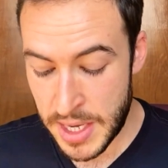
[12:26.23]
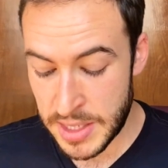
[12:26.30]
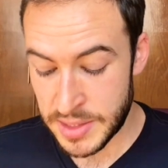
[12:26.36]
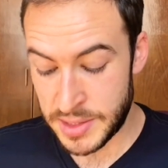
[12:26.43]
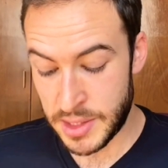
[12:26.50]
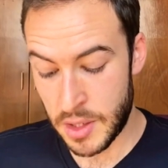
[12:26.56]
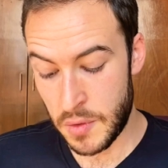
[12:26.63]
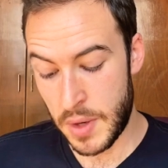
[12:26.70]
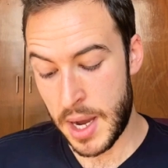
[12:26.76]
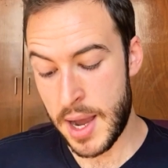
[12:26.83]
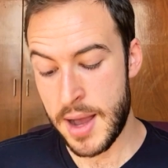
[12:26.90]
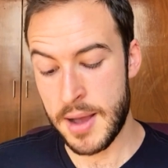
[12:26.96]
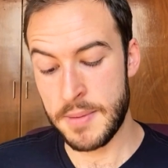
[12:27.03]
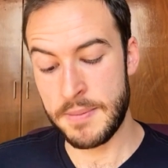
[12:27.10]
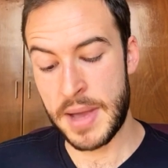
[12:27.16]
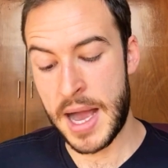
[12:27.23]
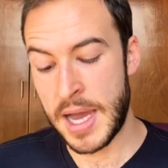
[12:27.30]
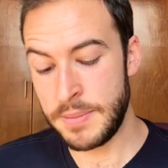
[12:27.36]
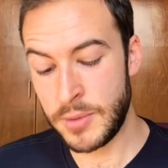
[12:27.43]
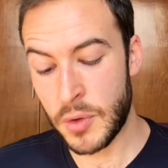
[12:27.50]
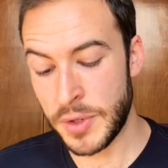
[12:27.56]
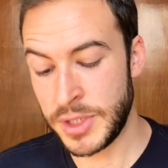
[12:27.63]
So
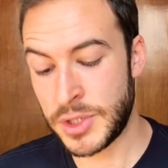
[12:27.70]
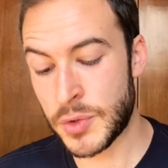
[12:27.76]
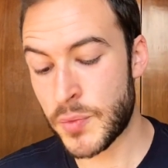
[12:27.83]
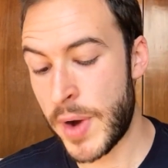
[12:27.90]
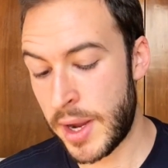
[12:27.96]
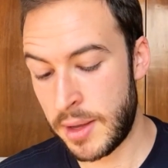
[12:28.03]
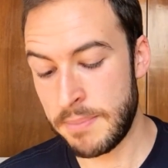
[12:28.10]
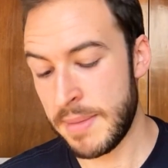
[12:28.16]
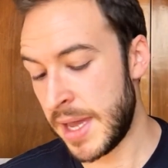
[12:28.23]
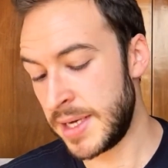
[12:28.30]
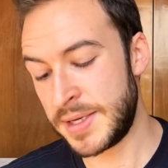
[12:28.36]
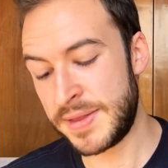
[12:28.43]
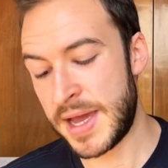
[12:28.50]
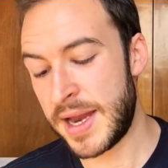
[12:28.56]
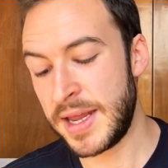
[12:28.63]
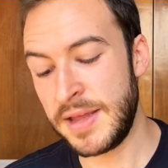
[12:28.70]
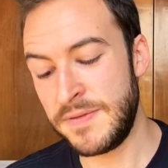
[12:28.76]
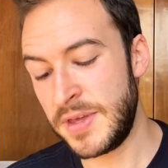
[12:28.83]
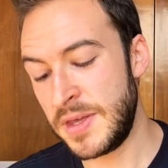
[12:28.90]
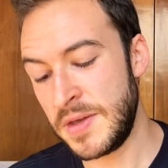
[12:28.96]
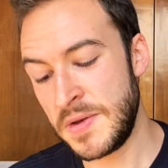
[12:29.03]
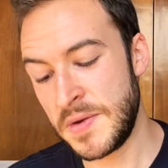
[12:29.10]
I'm going to recommend that
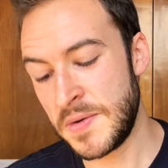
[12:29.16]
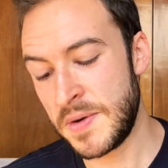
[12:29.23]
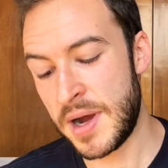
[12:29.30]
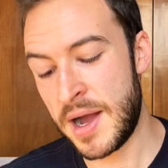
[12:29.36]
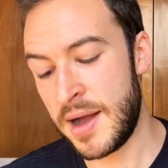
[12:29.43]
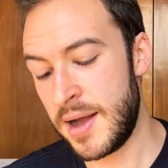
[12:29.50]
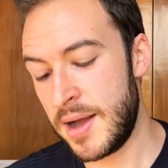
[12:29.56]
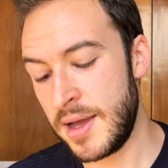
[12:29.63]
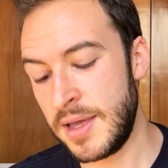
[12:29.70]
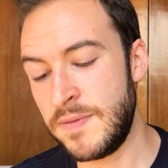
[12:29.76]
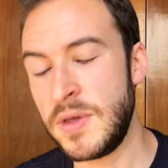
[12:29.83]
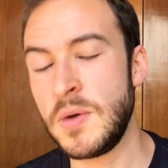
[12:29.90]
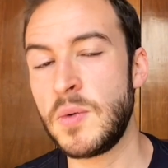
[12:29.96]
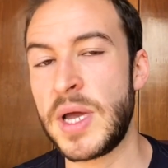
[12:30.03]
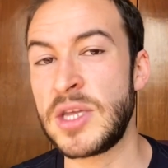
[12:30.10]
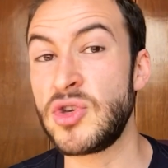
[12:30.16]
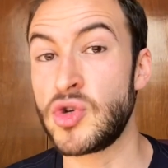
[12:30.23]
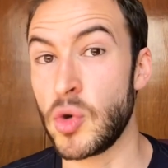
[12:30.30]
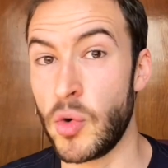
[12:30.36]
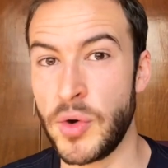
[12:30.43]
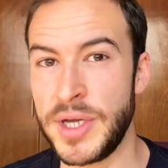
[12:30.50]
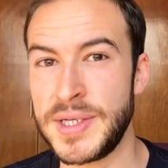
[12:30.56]
if you
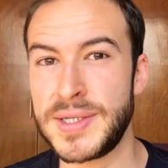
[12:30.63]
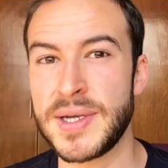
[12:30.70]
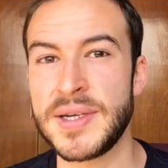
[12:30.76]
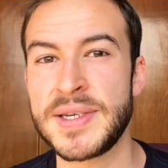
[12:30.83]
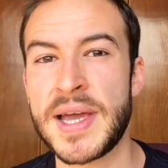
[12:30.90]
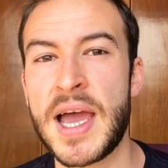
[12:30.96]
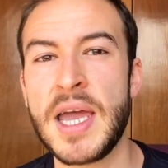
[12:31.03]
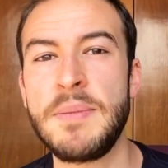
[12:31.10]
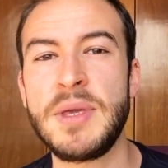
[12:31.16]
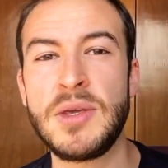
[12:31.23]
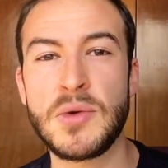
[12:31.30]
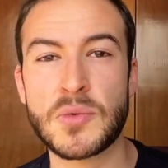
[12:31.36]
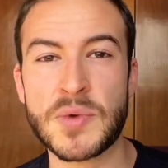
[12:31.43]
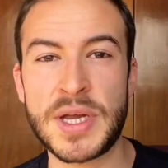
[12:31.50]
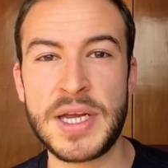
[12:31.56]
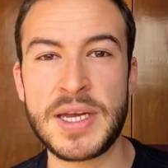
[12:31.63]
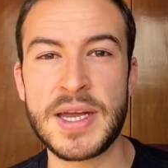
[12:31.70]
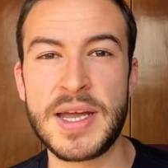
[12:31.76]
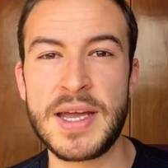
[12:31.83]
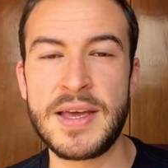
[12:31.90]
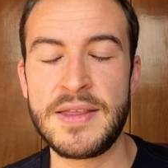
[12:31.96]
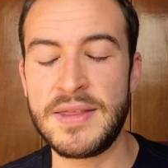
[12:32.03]
enjoy Sondheim, you read
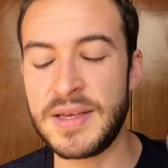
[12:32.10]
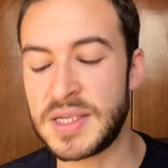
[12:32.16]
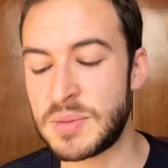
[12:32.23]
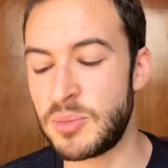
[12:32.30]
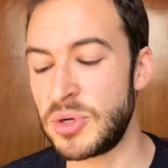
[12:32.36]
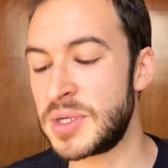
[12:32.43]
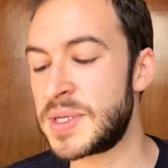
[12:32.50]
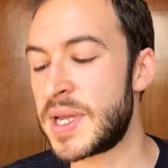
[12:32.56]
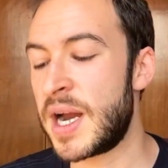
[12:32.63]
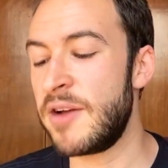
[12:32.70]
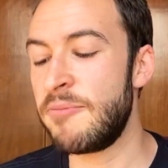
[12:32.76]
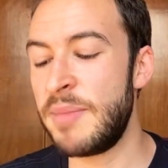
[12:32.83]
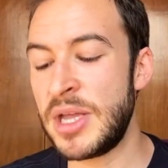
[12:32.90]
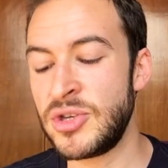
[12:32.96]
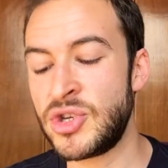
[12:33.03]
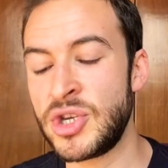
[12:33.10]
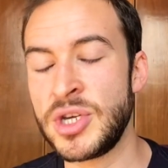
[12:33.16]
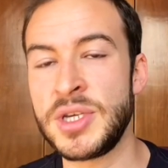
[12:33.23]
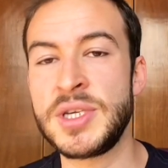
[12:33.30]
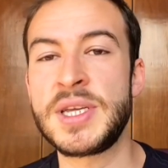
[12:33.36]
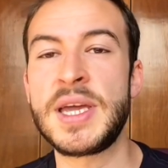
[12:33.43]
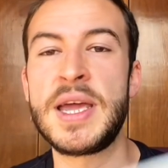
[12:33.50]
these books that I've
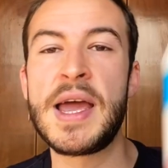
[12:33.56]
mentioned.